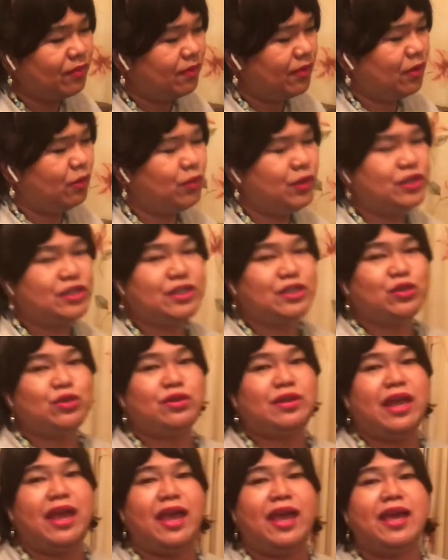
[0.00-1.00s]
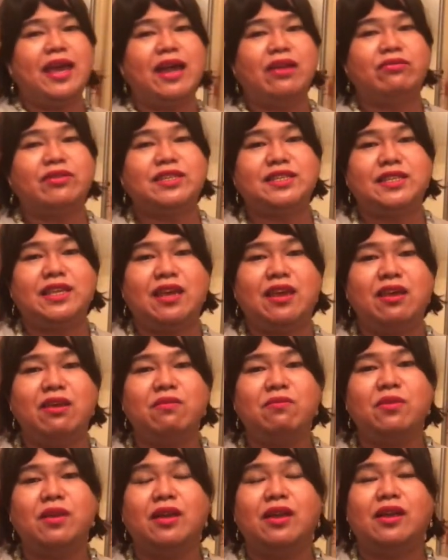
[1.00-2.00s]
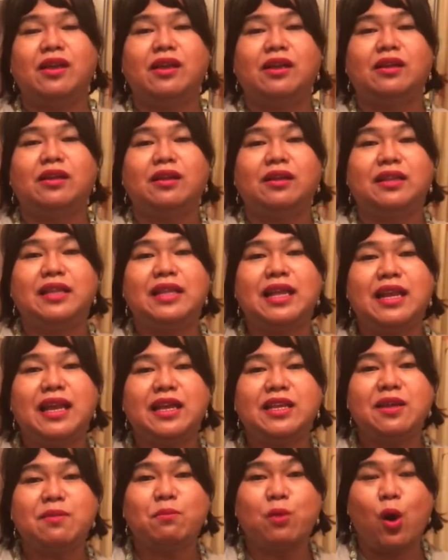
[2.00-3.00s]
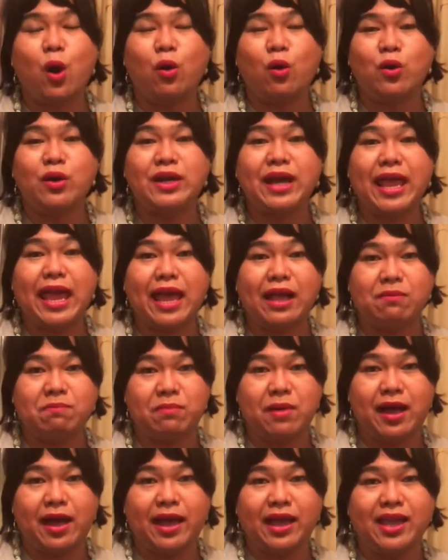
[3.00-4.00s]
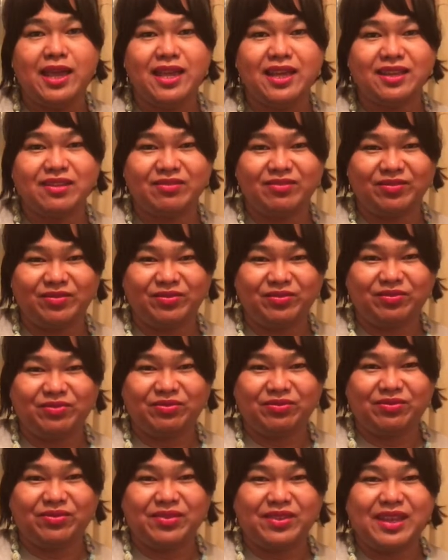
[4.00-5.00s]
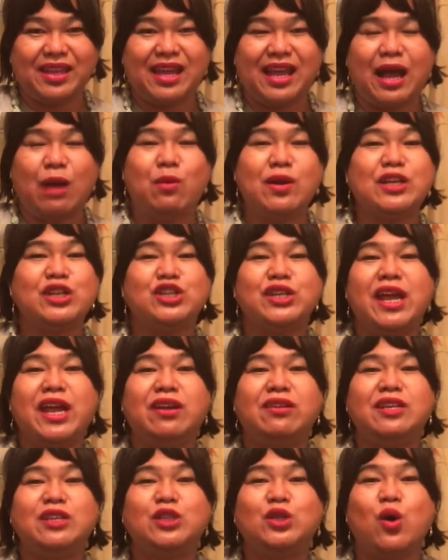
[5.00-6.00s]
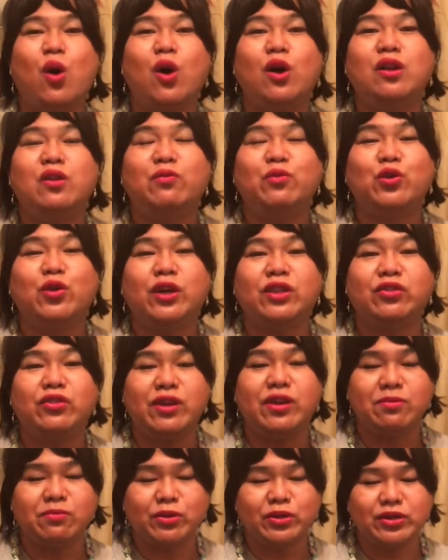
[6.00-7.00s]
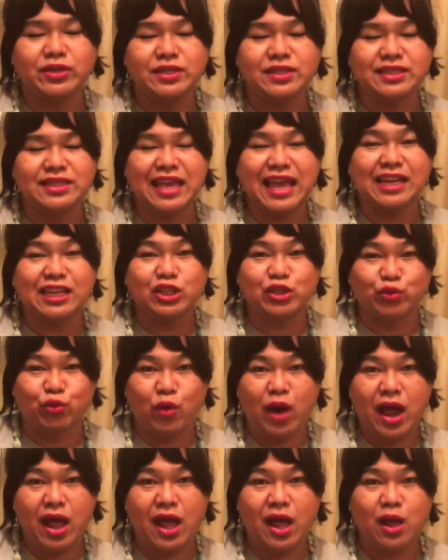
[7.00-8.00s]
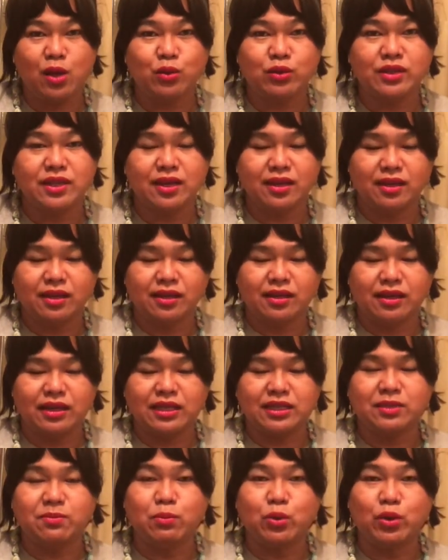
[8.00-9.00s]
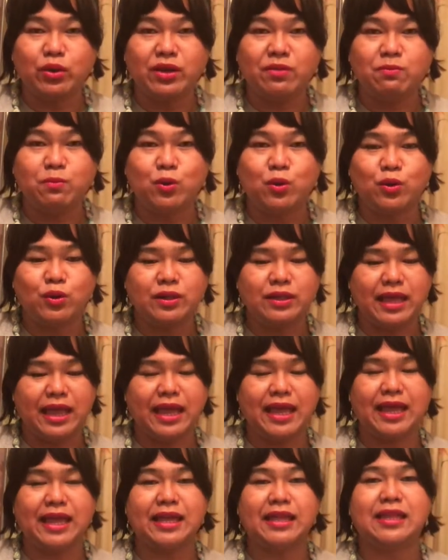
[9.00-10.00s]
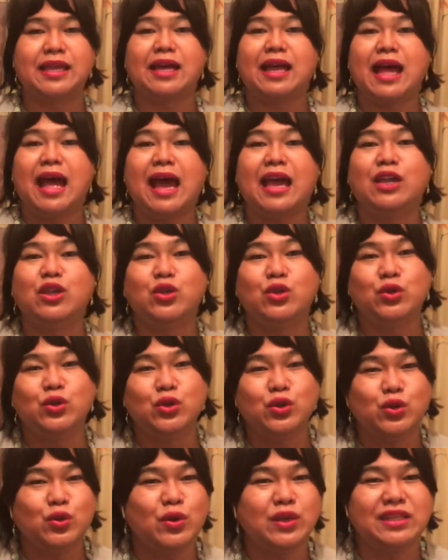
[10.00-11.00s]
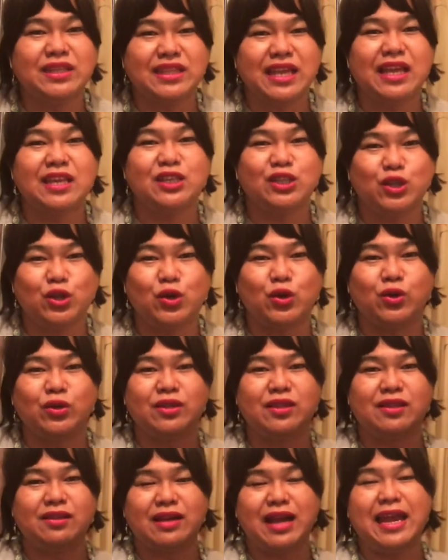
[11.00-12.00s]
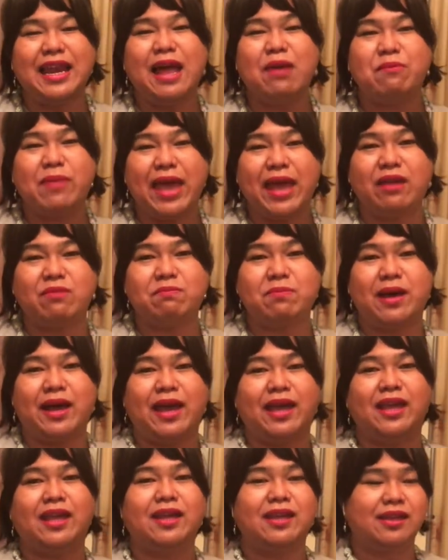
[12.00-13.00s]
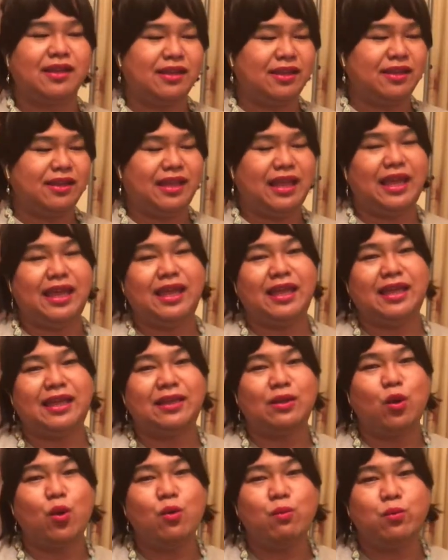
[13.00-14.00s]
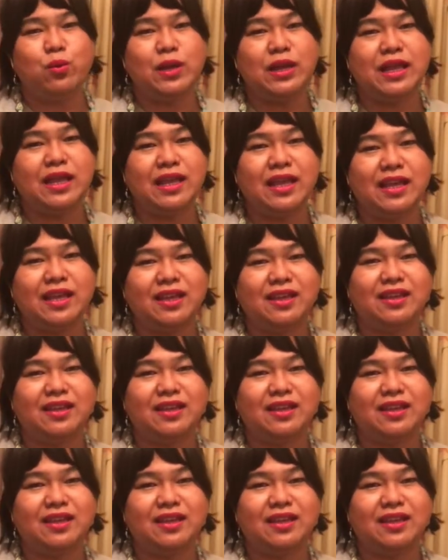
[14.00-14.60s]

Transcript: which is today I received. Dinalhan niya po ako ng egg pie. I wanna share this to all of you kadreamers. And it's round, it's beautiful, and I knew it tastes good. I love egg pie. And hopefully,